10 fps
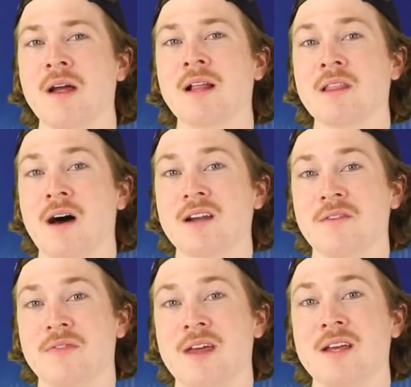are a lot
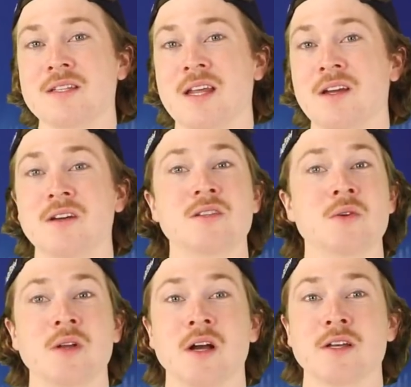of things that it could
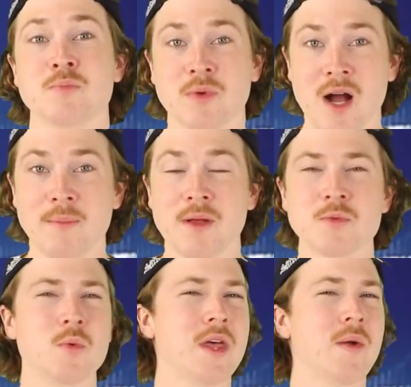do to cause
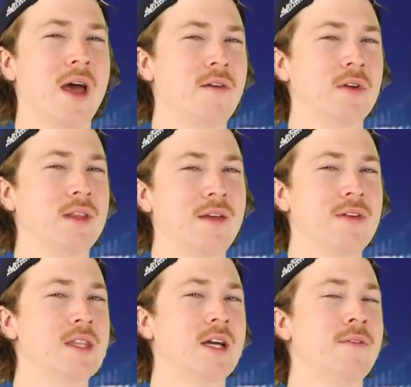problems without ever
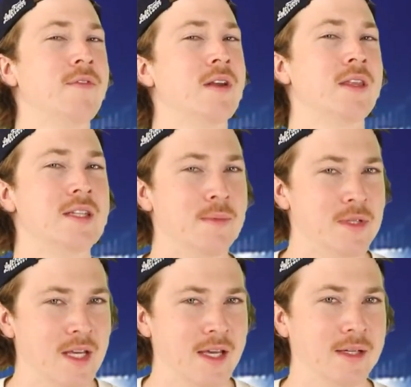leaving the comfort of the deep
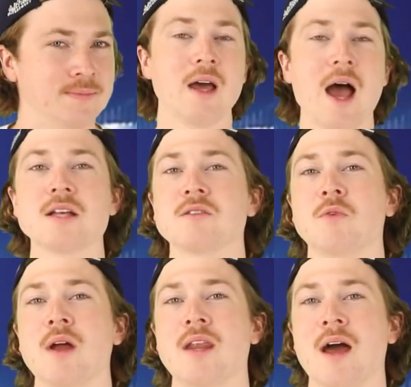sea. As
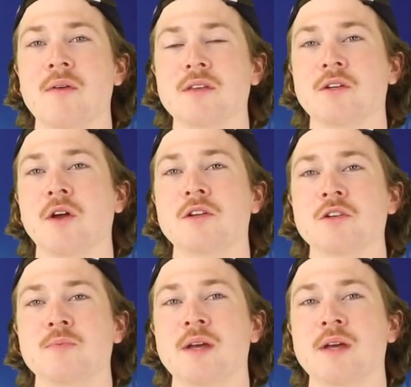of right now, this creature